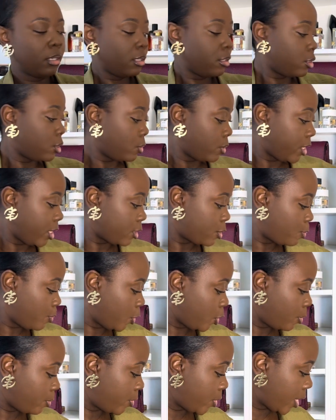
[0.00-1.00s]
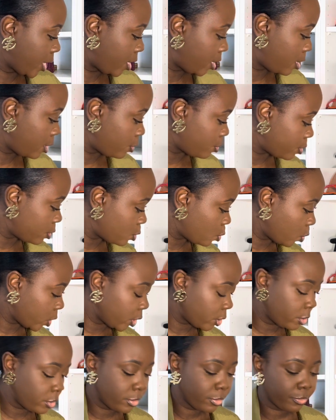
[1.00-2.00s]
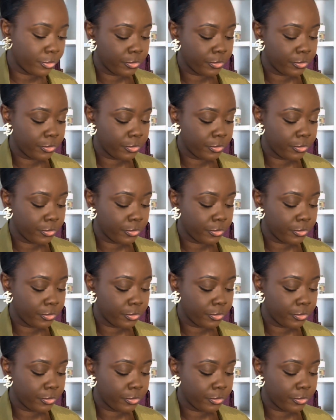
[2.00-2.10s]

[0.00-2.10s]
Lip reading: So let's pop that here as well.